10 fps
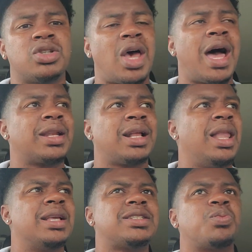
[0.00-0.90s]
signed
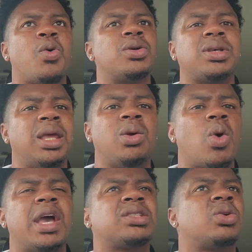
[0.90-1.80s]
Clutch Sports
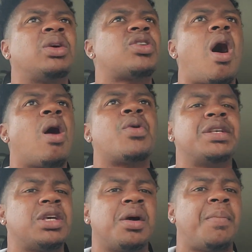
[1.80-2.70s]
anyway, so there was
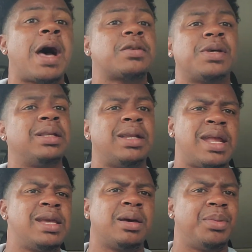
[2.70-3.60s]
always a good possibility that
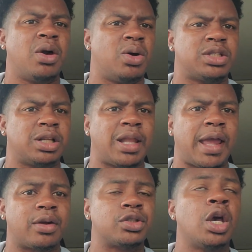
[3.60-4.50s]
he could be going to the
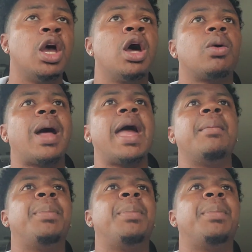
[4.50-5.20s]
Lakers, right?